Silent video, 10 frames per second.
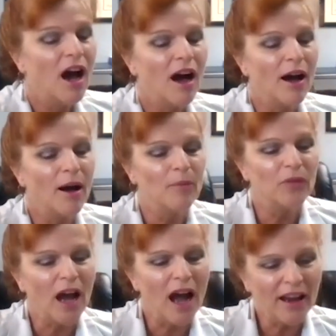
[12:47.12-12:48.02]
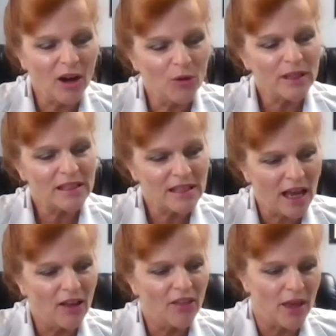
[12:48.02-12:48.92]
Um, I always
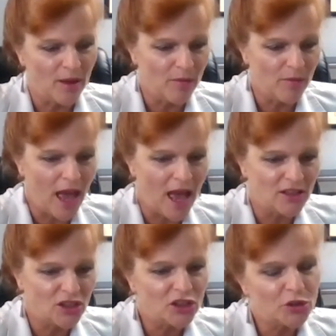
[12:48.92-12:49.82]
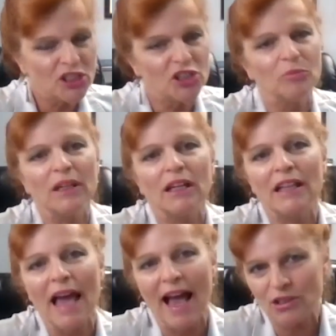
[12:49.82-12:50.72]
tell them that surgery should be a
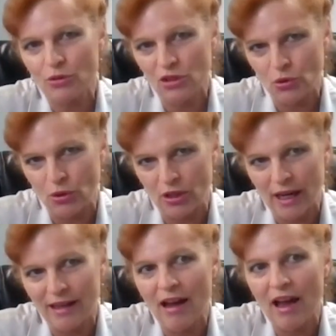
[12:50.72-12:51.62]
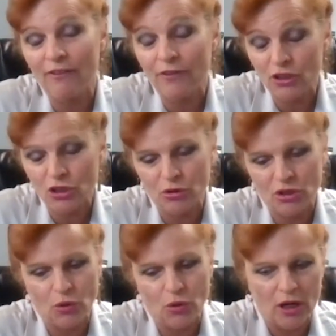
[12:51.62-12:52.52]
last resort and not a first
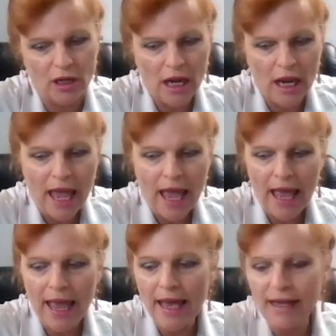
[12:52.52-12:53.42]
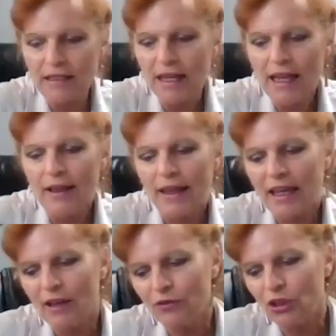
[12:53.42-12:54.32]
resort. And
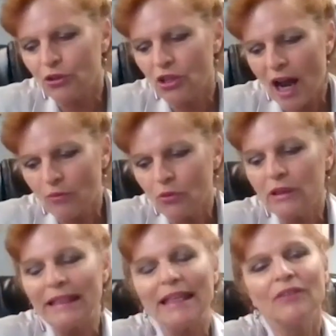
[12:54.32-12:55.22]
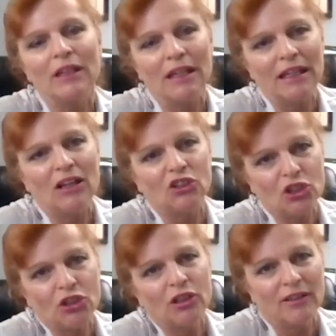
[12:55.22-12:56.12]
if you're not really given any
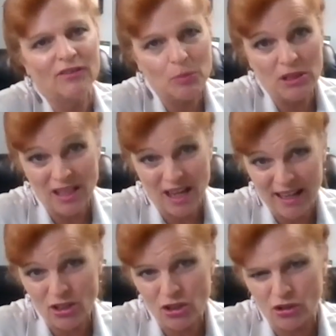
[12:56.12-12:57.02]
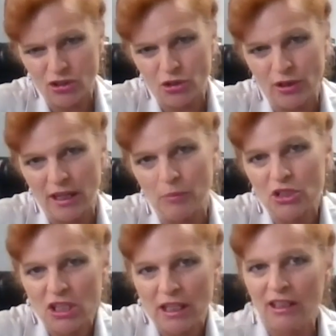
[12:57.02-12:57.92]
alternatives besides surgery, and
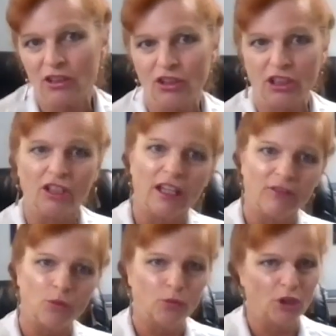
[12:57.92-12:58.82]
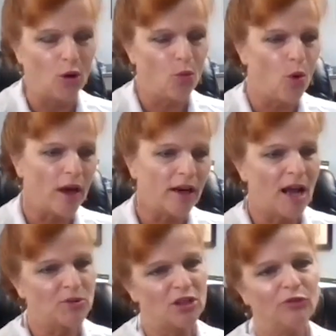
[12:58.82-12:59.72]
particularly you're given you know one
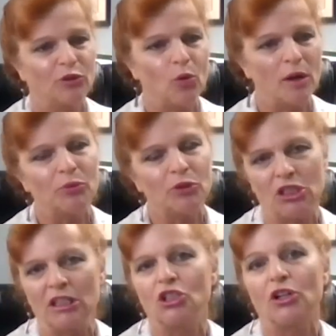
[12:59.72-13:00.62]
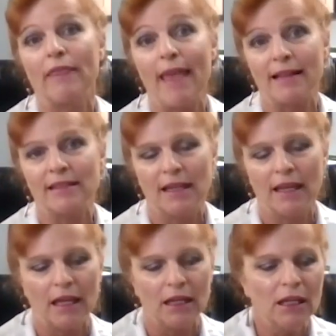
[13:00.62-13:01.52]
option for one procedure and that's
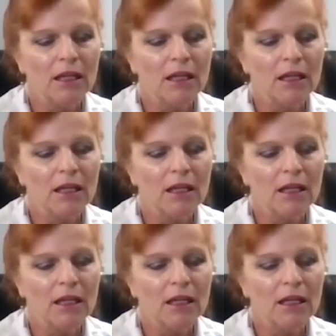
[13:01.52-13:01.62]
it,